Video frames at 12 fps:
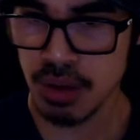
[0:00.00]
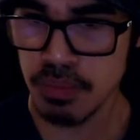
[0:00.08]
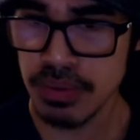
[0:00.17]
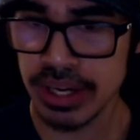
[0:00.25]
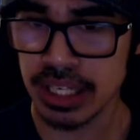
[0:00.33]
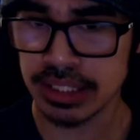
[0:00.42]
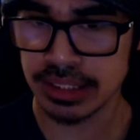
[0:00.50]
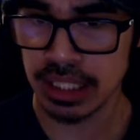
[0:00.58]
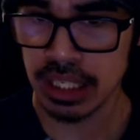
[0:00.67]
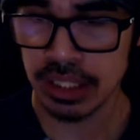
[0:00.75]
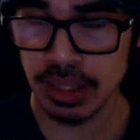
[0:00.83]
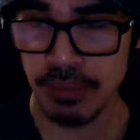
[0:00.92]
because
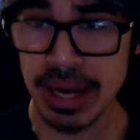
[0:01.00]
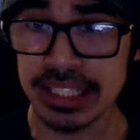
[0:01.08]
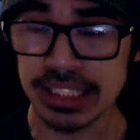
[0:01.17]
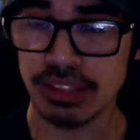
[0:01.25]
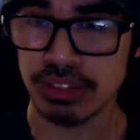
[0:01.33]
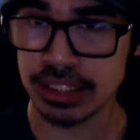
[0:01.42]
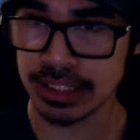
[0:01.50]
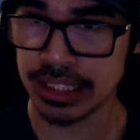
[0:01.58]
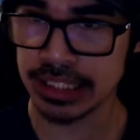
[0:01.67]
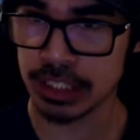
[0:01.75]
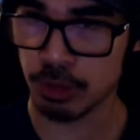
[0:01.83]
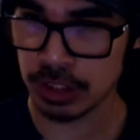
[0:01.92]
the pacing of this
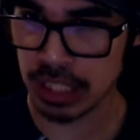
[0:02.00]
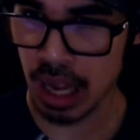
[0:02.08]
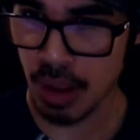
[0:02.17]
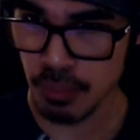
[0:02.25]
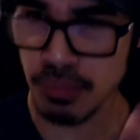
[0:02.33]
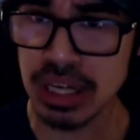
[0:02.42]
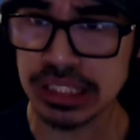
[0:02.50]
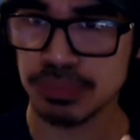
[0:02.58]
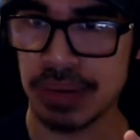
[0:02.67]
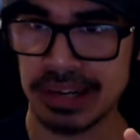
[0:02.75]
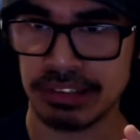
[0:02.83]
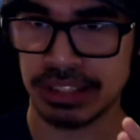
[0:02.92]
season was much
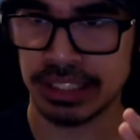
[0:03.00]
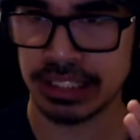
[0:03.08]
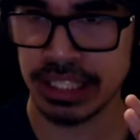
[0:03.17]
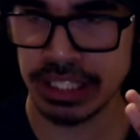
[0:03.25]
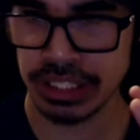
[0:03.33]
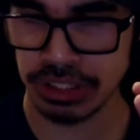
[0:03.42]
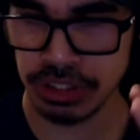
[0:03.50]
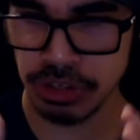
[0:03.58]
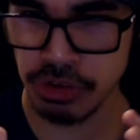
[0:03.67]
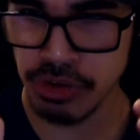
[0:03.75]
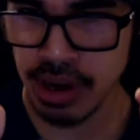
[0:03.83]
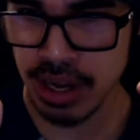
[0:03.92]
better than season
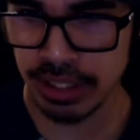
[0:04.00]
2.